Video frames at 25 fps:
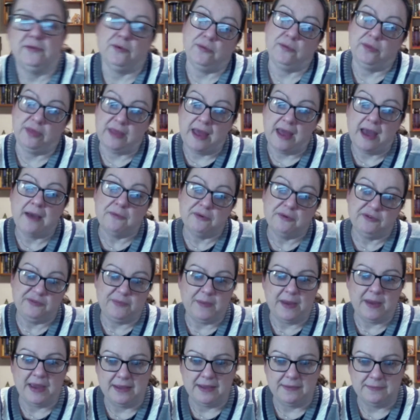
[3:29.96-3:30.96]
that was
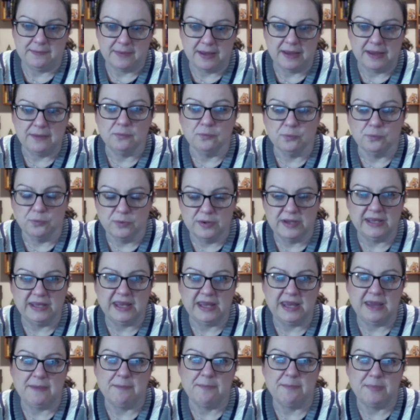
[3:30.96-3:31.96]
my
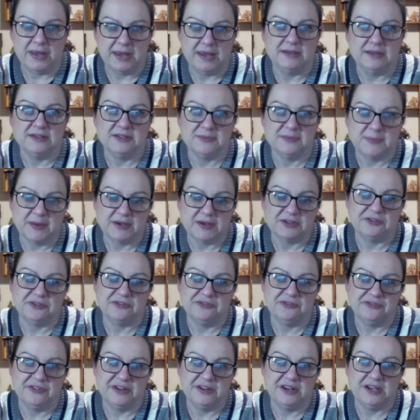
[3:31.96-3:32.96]
really big special
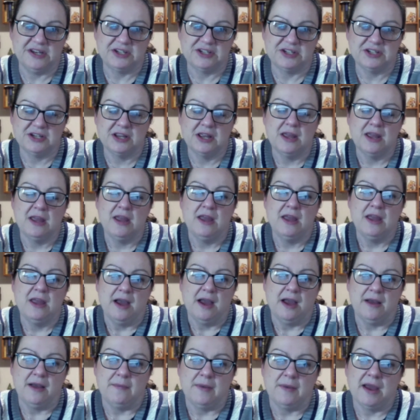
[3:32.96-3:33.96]
finish.
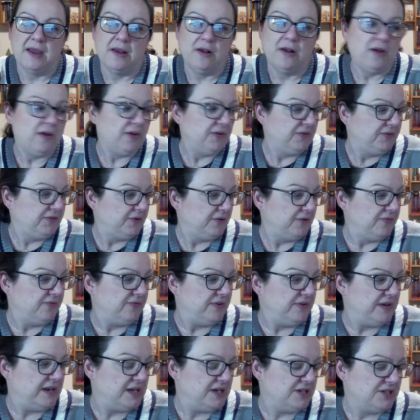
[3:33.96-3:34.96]
I also
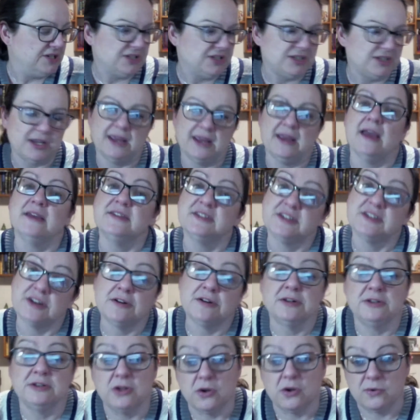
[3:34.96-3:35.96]
finished, I
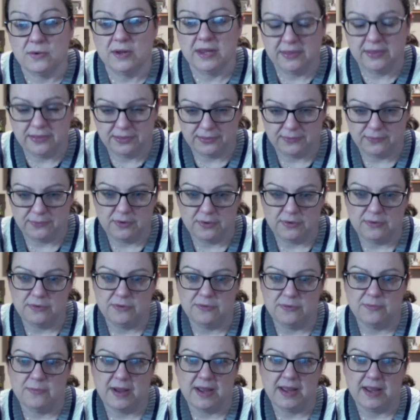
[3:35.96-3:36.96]
started going through
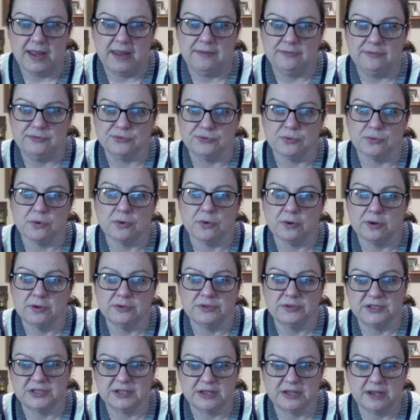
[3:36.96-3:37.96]
my
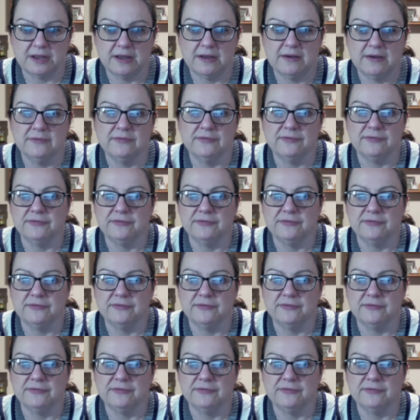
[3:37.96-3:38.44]
drawers of